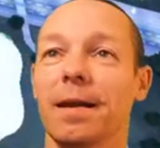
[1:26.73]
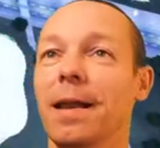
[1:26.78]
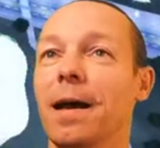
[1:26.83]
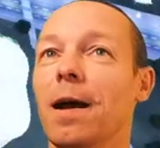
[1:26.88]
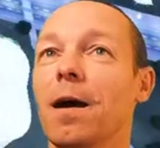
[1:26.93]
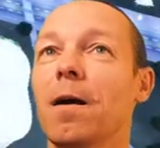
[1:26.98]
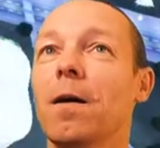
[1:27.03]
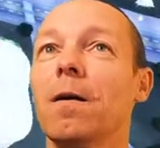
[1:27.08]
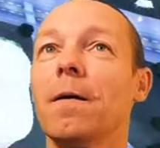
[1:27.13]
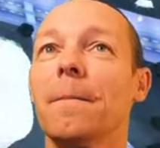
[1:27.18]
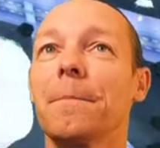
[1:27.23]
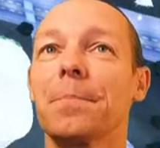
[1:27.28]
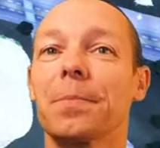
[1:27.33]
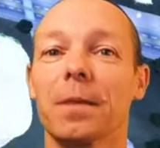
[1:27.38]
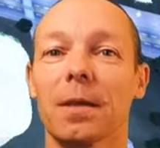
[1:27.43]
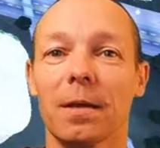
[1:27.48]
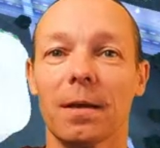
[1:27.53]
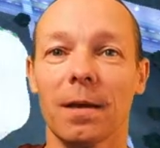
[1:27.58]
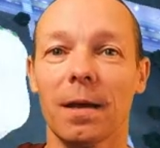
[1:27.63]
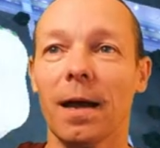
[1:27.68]
now
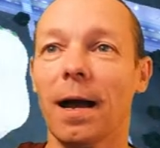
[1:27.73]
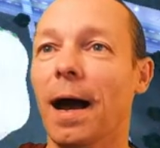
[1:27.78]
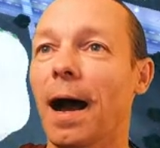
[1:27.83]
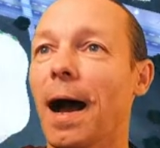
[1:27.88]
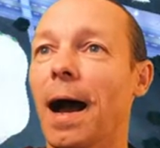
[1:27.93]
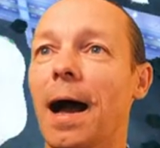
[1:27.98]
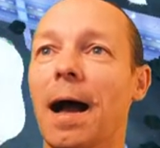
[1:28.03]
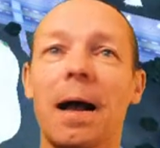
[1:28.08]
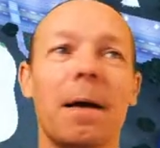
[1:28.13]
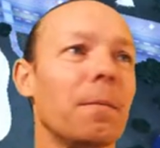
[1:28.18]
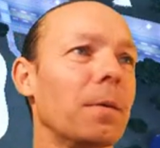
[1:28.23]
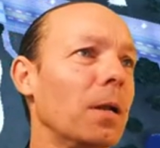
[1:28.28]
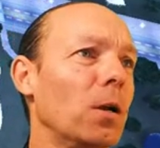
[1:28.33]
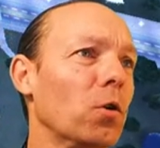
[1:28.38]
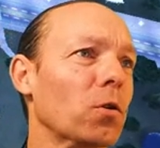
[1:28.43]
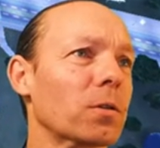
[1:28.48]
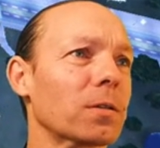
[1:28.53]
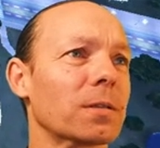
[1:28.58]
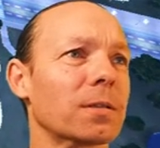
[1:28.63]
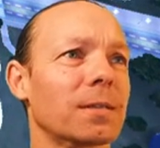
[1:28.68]
um,
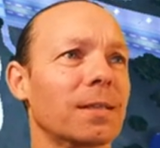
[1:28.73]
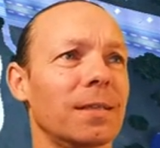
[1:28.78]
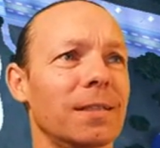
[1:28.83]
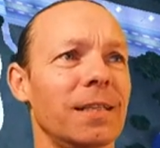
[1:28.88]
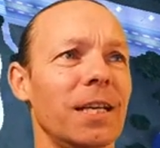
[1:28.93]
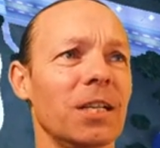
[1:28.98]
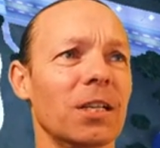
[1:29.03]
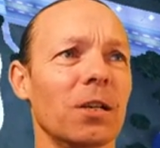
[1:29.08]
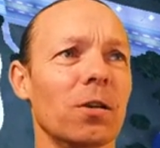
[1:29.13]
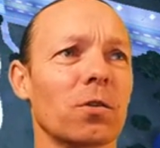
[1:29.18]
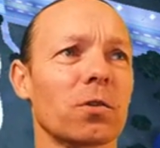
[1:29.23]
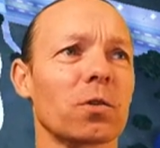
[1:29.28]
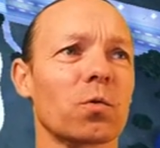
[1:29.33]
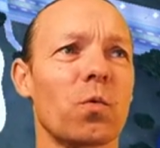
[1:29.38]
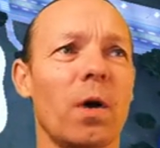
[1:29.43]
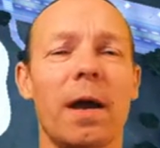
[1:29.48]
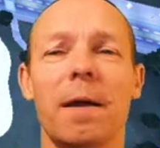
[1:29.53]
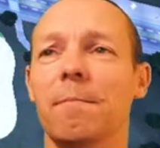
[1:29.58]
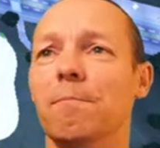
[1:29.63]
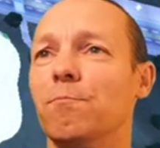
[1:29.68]
looks this actually looks
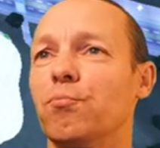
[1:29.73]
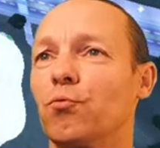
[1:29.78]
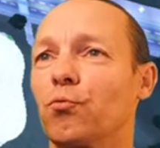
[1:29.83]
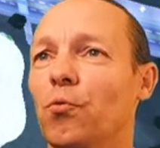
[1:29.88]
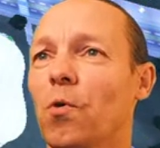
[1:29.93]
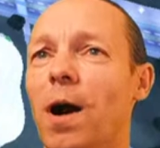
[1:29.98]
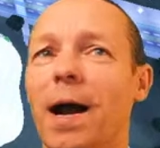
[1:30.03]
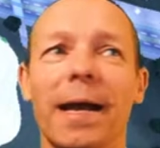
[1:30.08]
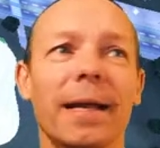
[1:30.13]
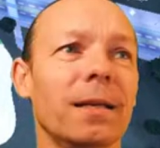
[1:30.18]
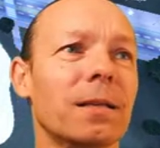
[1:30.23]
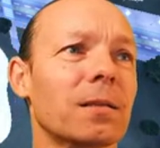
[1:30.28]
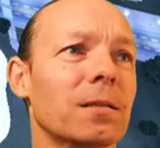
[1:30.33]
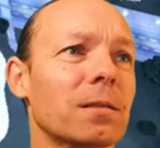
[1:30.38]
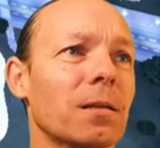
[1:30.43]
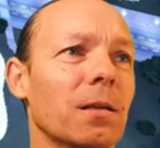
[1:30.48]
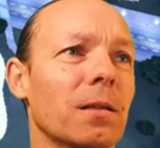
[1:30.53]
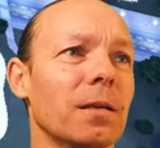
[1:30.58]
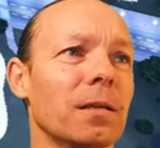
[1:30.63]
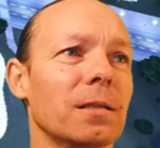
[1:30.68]
quite bright
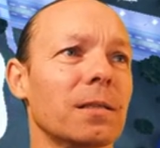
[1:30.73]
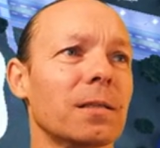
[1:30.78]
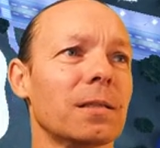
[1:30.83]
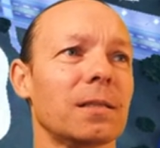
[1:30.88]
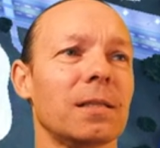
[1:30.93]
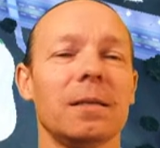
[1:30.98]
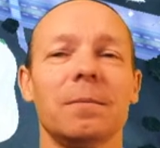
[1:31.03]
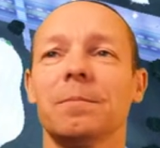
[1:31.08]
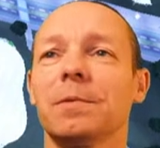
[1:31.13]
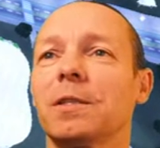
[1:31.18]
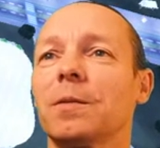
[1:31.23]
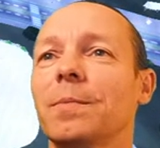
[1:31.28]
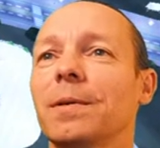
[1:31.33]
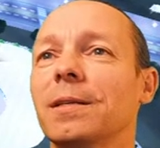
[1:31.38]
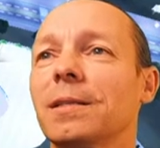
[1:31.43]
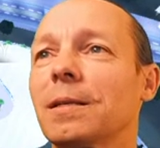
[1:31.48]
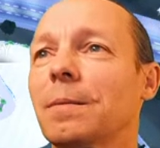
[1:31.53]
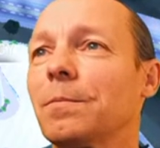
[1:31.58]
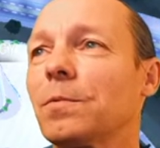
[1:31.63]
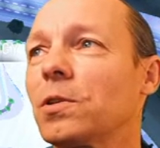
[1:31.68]
so there seems to
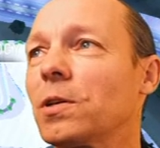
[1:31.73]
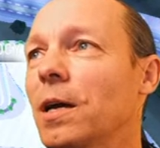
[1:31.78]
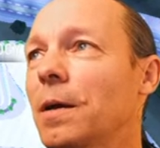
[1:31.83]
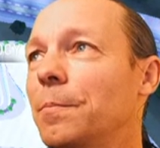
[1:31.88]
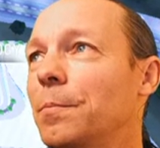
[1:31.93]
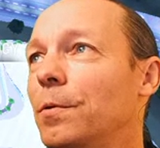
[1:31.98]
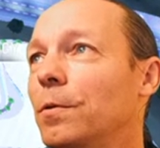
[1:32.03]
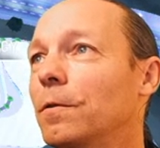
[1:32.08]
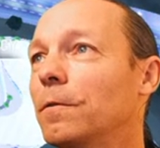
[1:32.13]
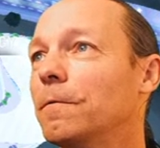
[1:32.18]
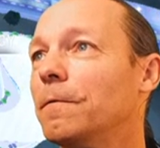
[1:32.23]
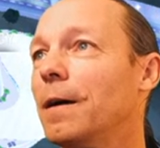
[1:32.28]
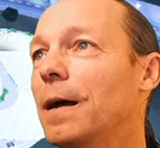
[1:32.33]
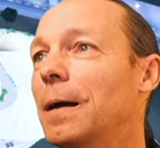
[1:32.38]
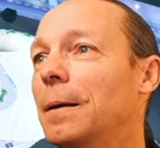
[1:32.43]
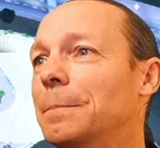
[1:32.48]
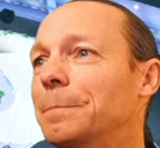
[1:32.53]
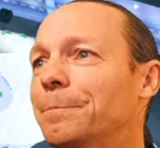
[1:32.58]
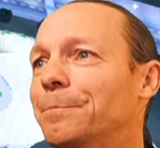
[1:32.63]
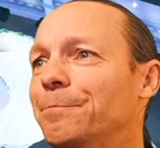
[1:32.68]
be some type of
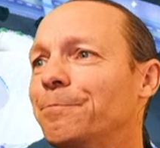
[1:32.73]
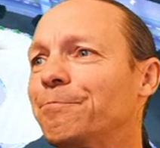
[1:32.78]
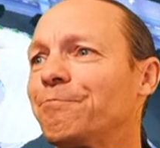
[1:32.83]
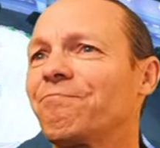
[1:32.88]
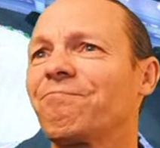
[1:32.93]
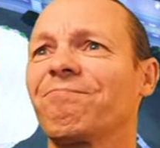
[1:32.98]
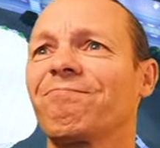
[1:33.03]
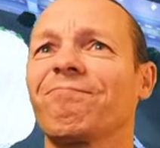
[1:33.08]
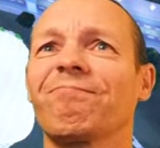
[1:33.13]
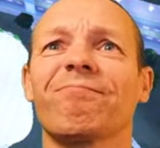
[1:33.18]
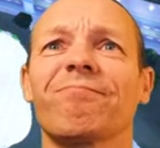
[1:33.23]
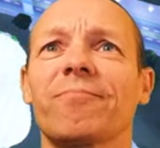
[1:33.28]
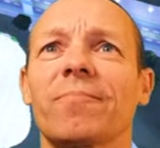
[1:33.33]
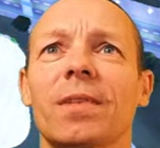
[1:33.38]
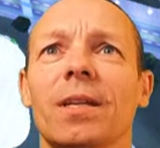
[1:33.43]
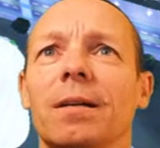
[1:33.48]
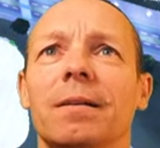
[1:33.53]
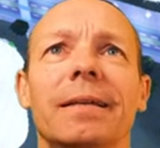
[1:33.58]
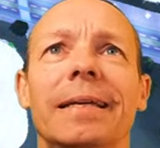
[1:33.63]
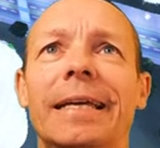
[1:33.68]
um,
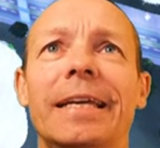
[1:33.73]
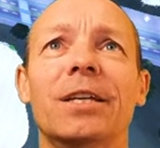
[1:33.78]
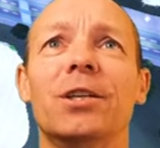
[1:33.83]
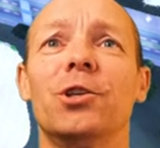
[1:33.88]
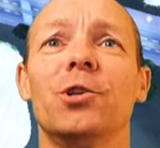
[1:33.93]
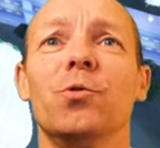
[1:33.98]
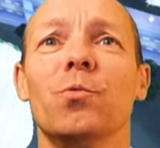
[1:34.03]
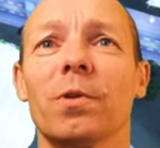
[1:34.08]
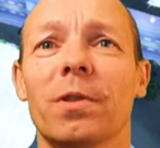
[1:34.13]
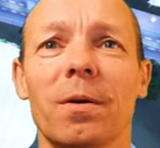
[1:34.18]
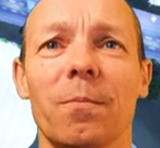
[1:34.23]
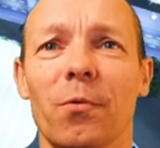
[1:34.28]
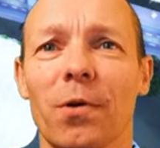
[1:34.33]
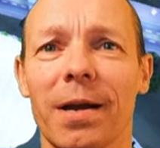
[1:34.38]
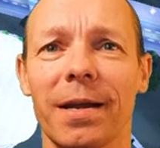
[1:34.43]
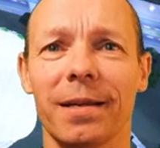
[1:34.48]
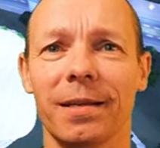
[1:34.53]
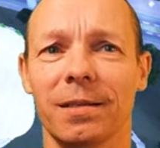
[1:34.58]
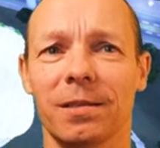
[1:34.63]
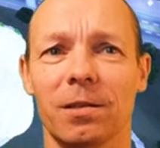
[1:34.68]
issue with the
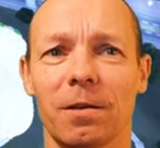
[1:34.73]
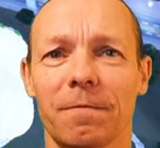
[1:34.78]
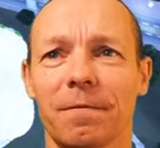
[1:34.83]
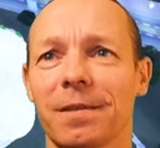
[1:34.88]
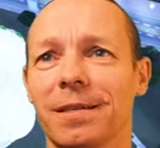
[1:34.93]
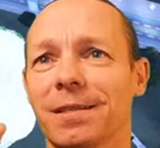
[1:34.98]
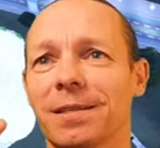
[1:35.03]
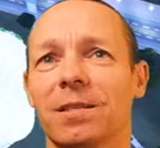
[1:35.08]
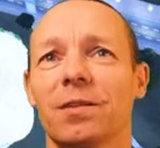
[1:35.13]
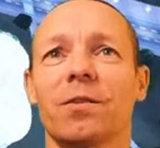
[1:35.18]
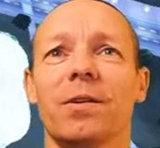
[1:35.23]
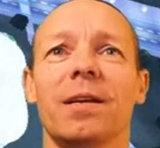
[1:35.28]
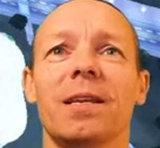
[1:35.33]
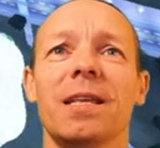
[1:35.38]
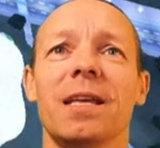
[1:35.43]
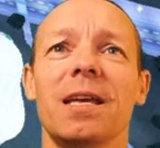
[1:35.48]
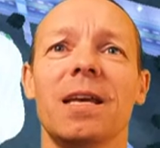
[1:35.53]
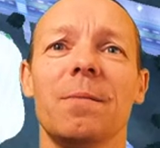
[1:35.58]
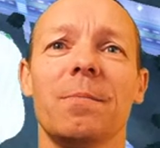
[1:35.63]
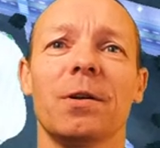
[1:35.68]
brightness of this screen
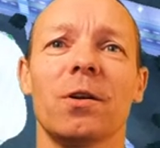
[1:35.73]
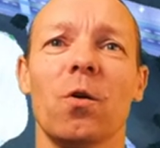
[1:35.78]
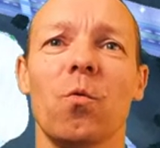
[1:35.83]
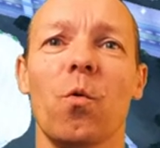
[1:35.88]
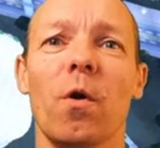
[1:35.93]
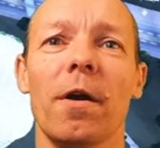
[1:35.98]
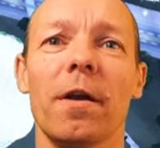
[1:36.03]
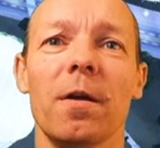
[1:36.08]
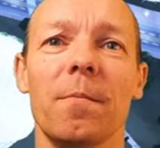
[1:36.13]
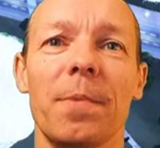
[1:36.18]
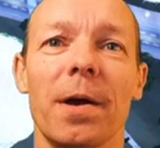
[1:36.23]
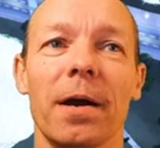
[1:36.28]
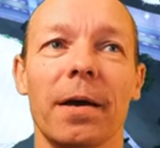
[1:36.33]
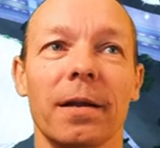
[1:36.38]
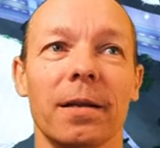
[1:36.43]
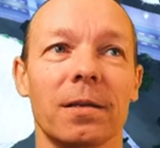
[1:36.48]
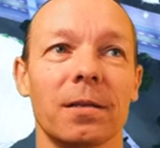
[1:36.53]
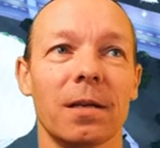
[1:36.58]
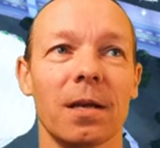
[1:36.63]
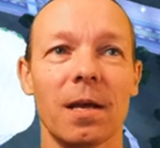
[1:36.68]
here, but don't worry about
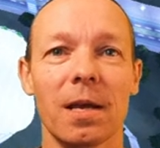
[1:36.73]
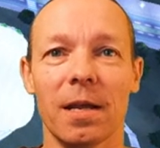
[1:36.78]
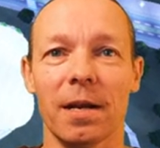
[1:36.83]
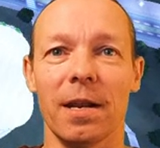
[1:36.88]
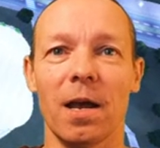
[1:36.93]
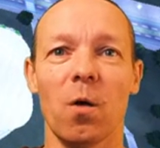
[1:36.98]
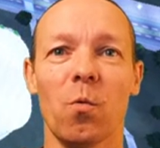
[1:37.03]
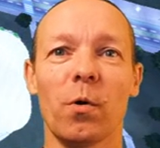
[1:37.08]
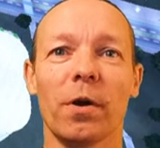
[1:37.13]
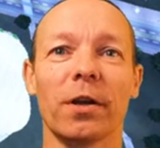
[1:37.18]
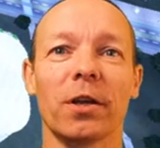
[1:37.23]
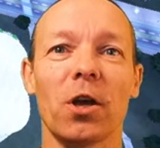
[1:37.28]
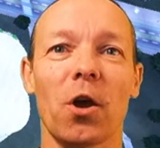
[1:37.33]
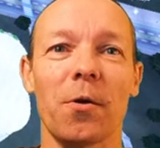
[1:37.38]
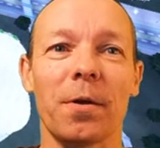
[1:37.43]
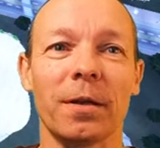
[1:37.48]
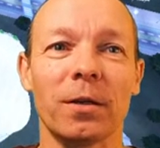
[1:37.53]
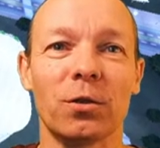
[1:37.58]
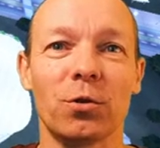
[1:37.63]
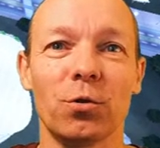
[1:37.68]
it. Now we're going